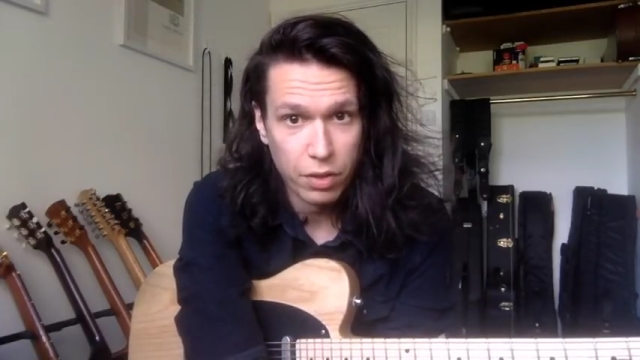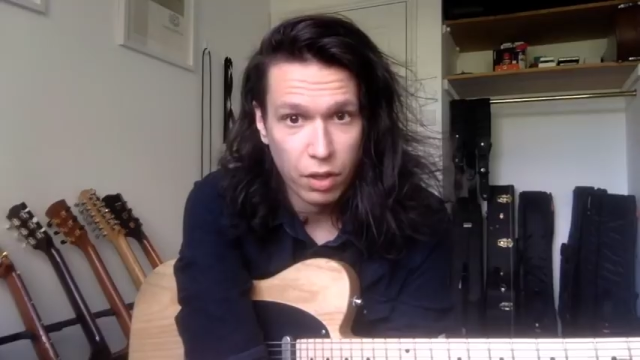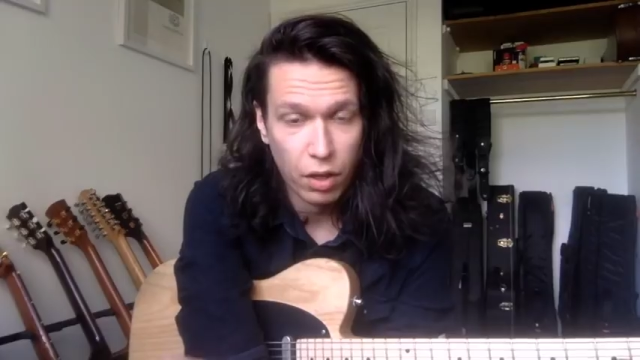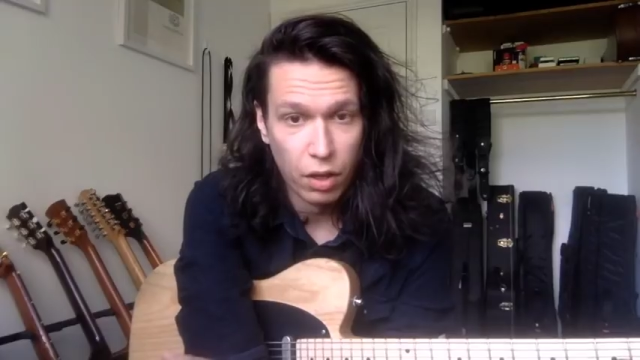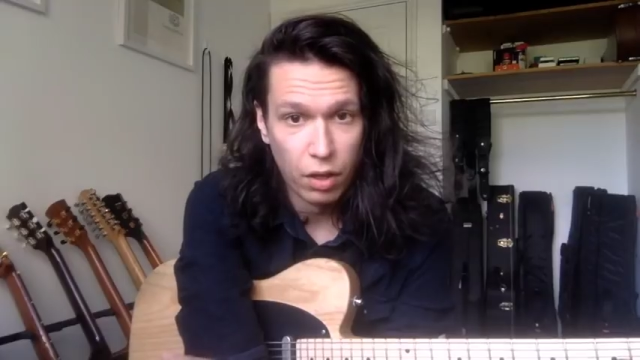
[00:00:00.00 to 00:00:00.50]
that
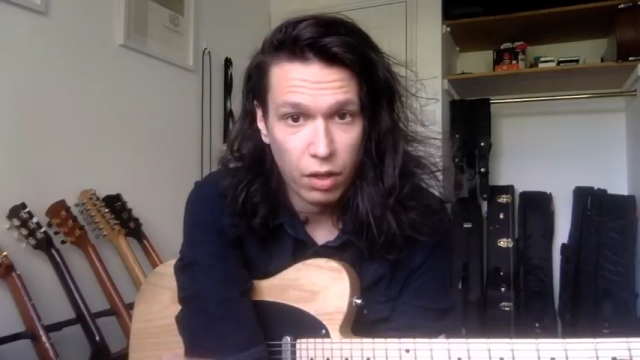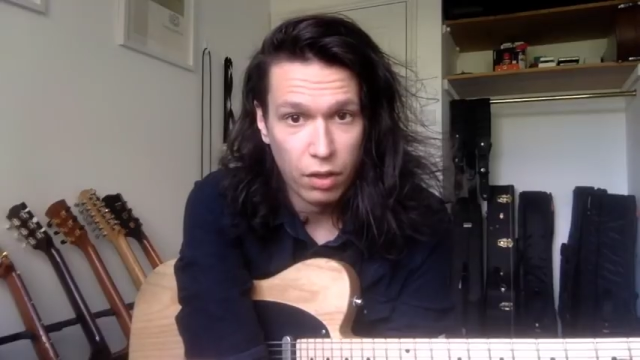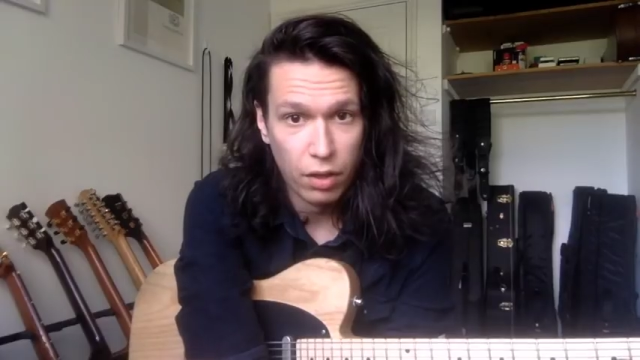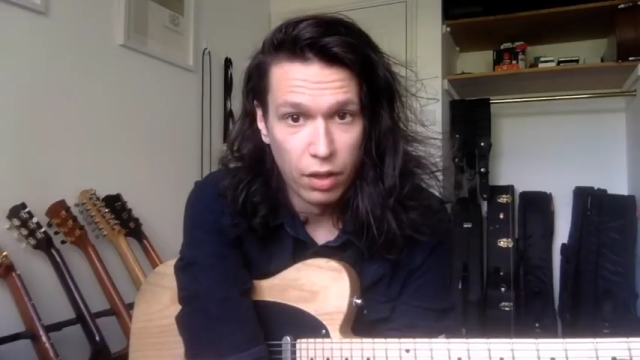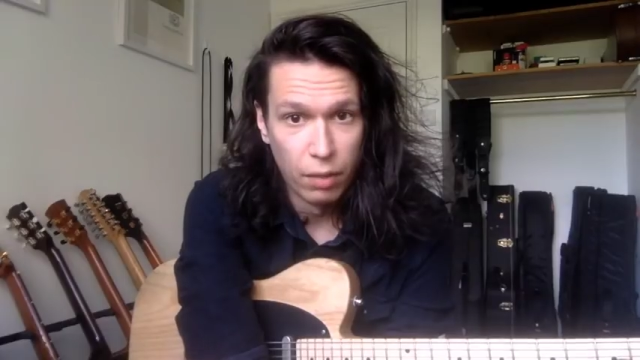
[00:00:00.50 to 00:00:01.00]
are
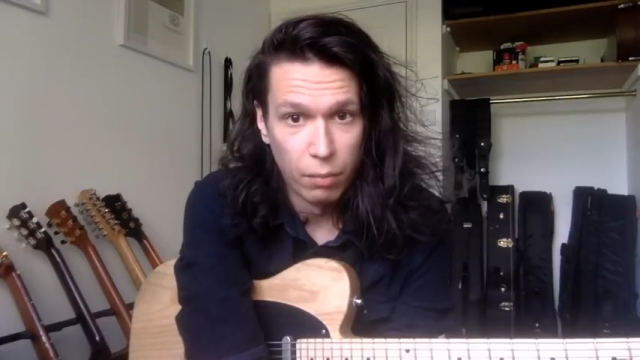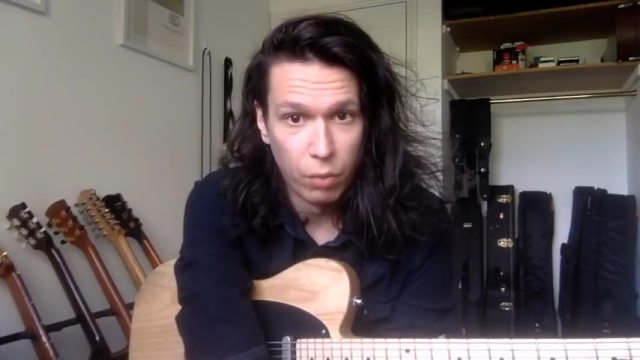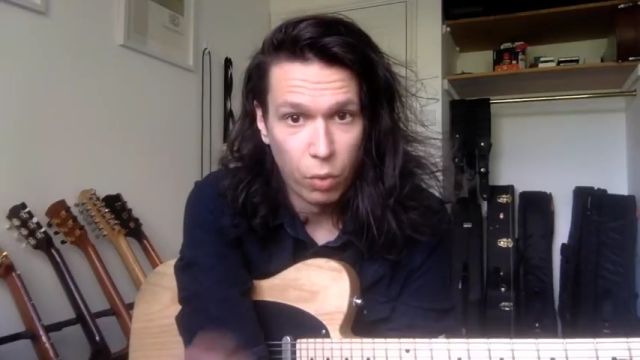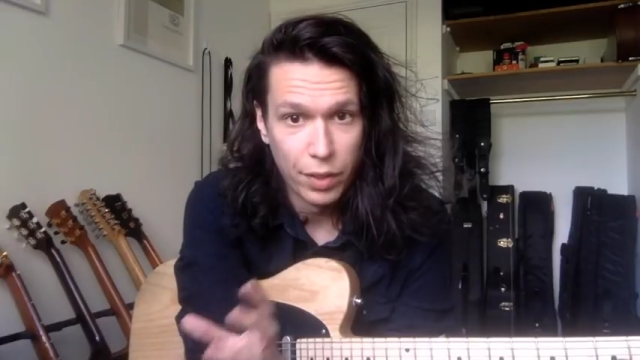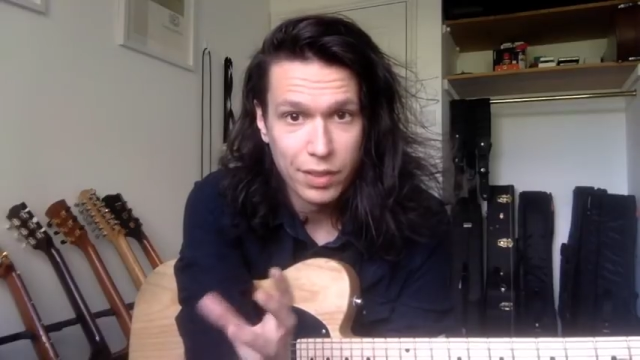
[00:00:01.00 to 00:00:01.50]

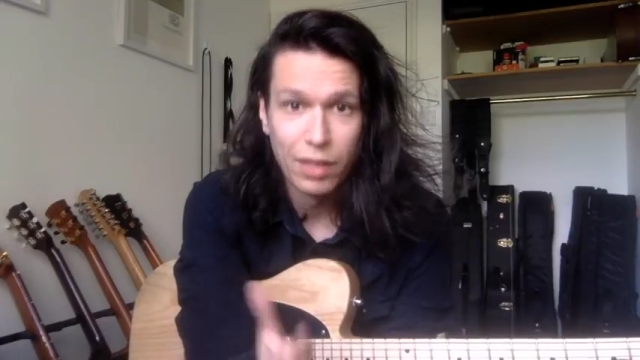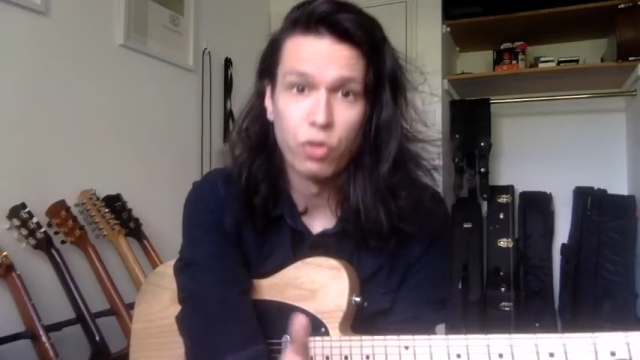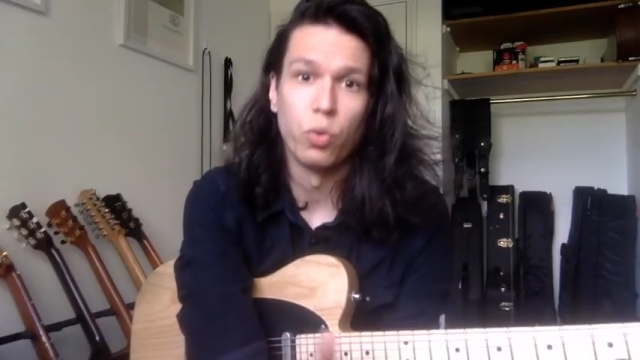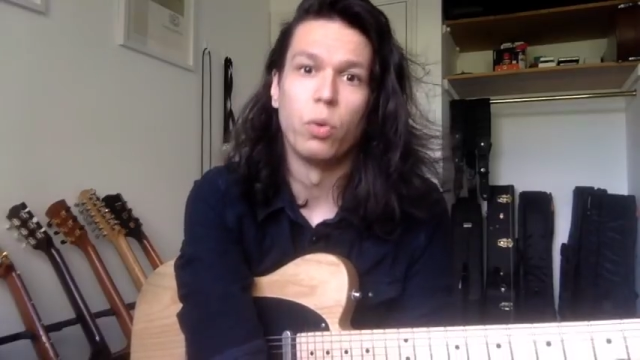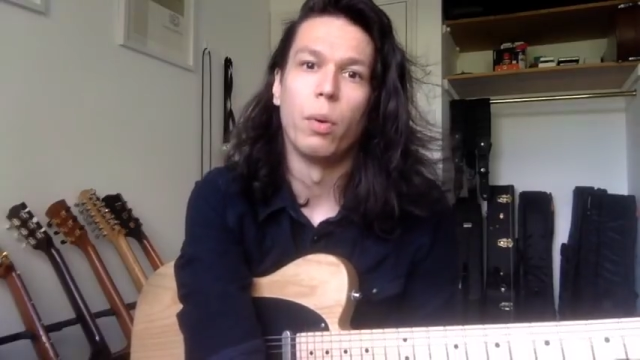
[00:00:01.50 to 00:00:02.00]
quite
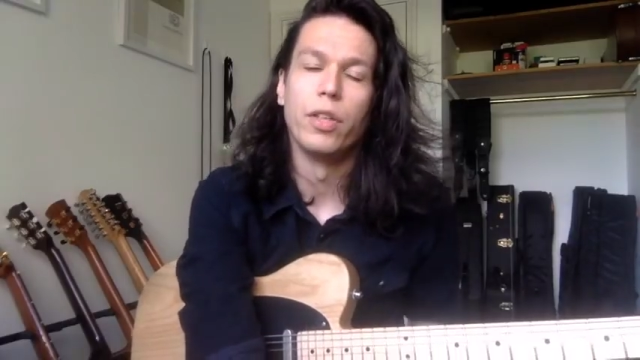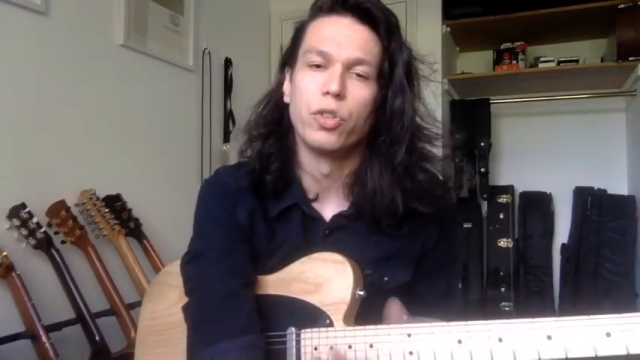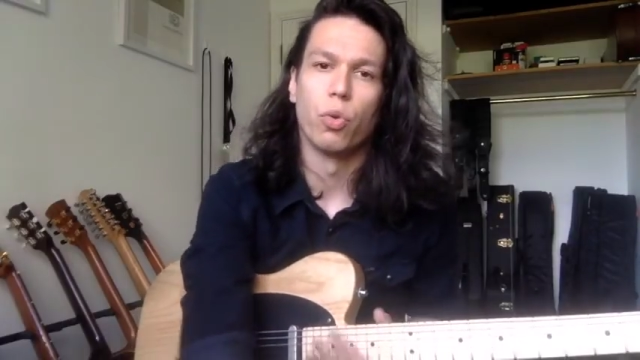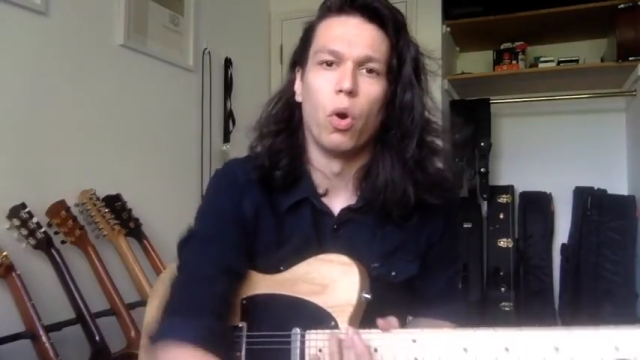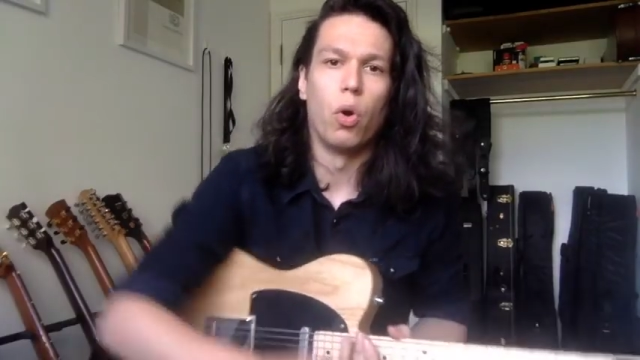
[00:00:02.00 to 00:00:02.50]
central, quite
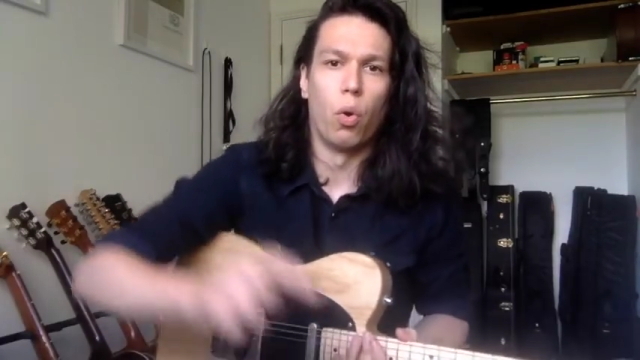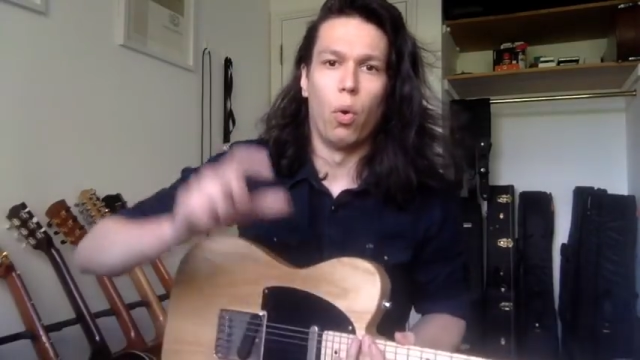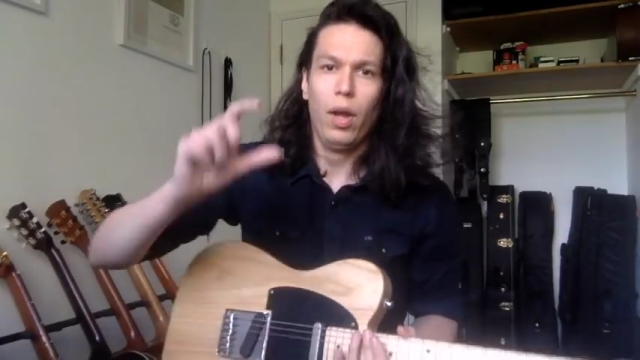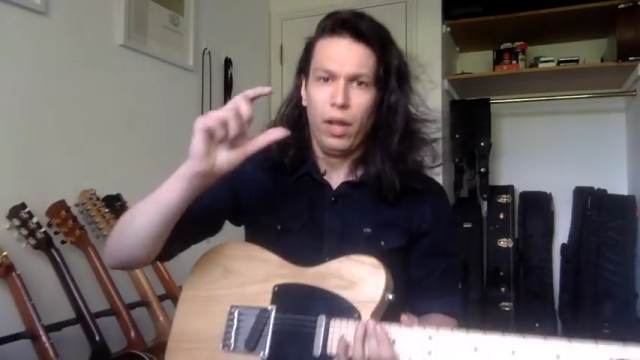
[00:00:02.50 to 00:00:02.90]
strong,